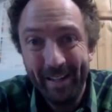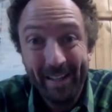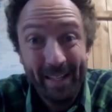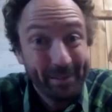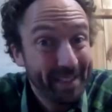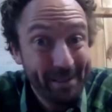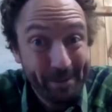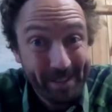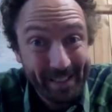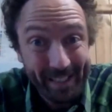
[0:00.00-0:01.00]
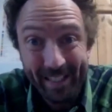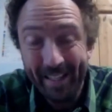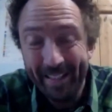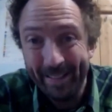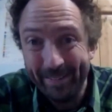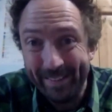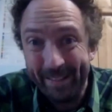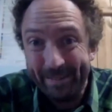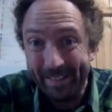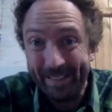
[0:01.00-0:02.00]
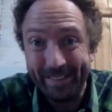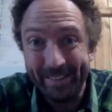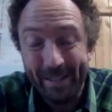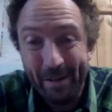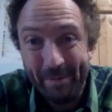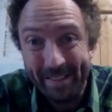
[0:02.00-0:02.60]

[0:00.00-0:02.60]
That was interesting. That was a good start.